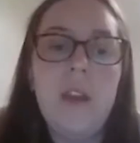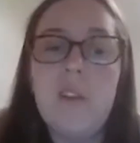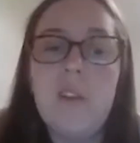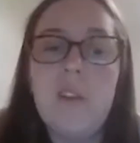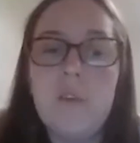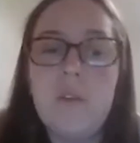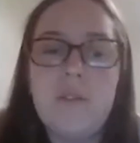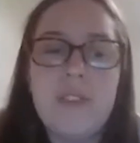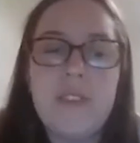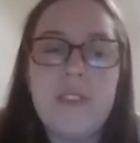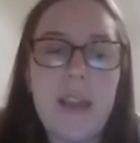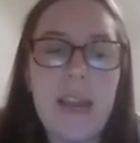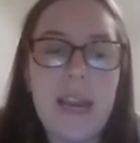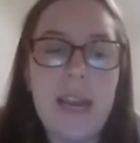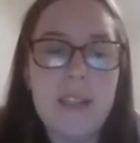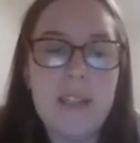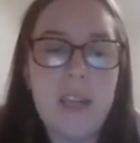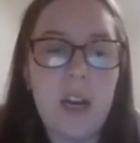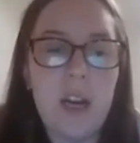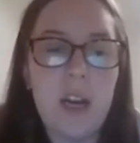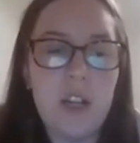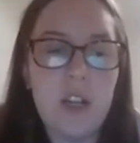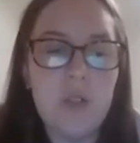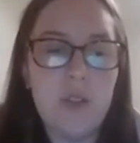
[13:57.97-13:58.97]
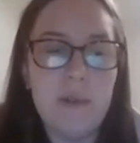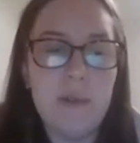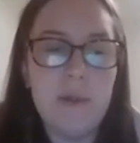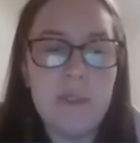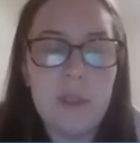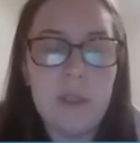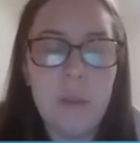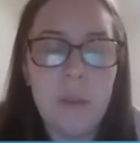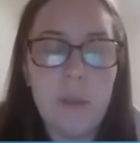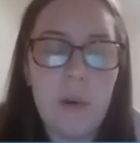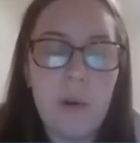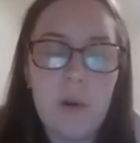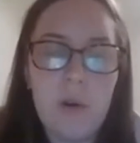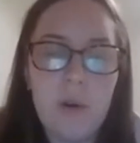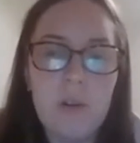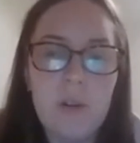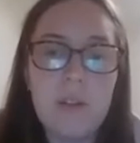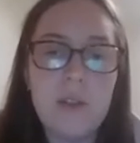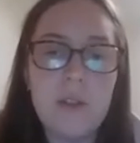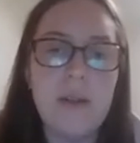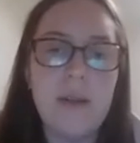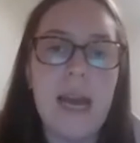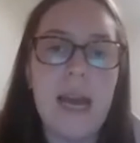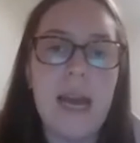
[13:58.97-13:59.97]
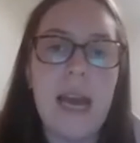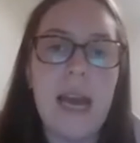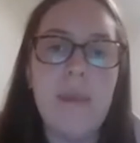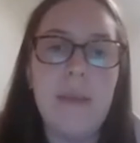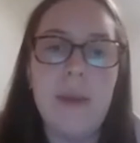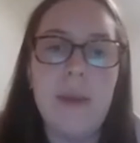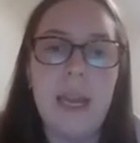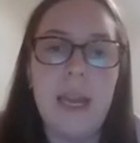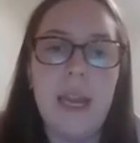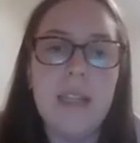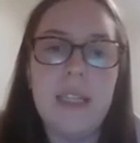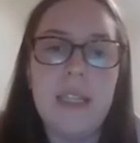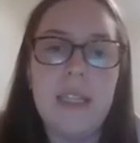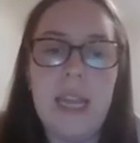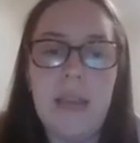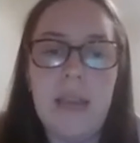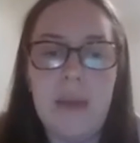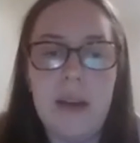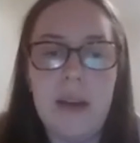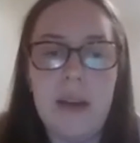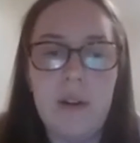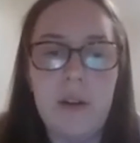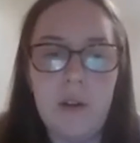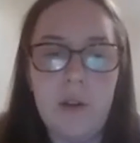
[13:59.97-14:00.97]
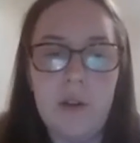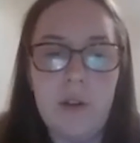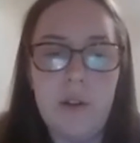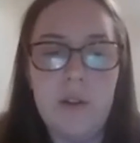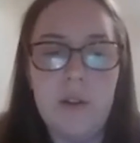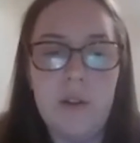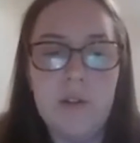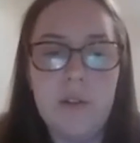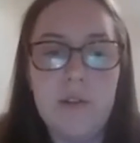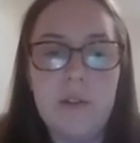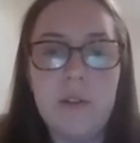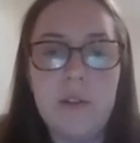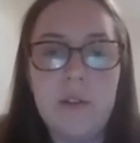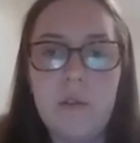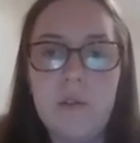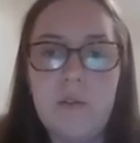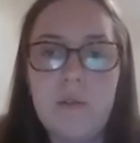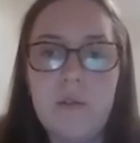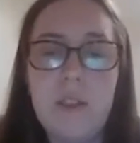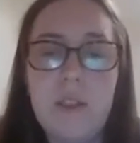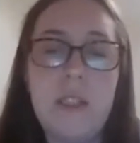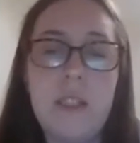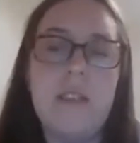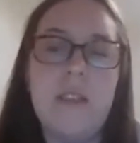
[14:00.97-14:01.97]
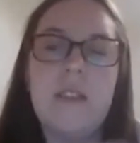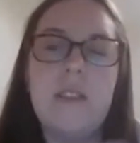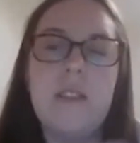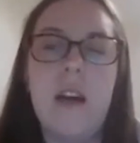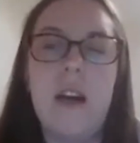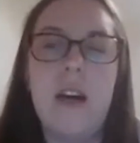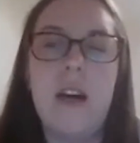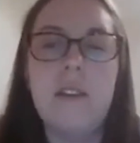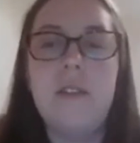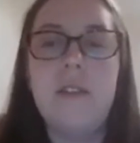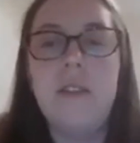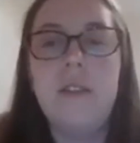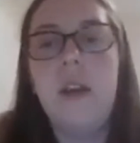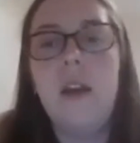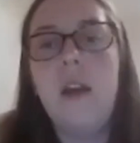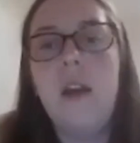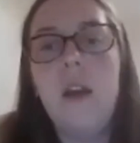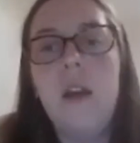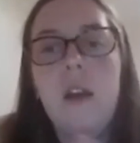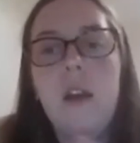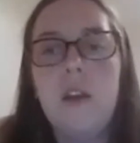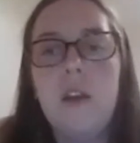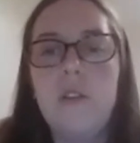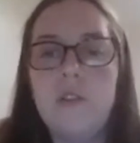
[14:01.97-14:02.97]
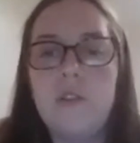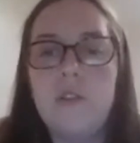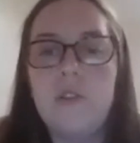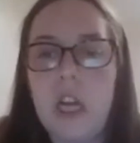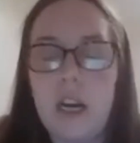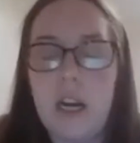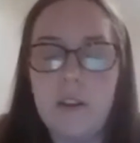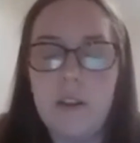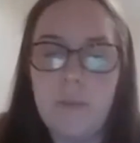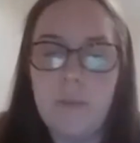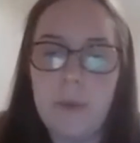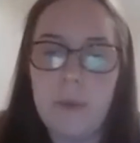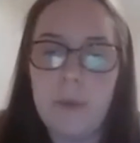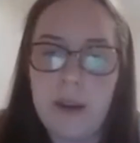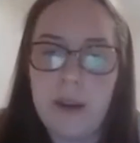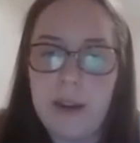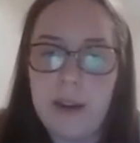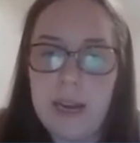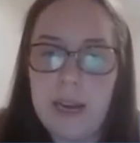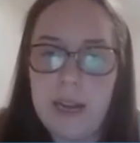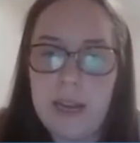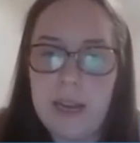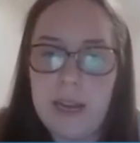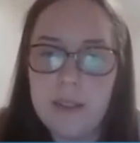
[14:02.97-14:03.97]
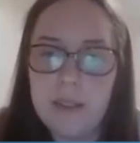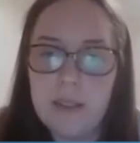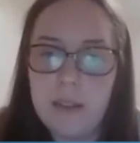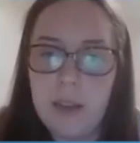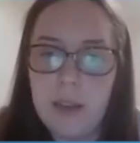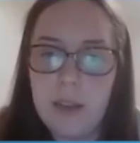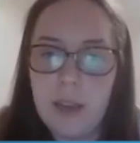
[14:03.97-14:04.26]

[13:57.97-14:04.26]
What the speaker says: You can also get in touch with support, and we're happy to email your school to discuss your child's progress.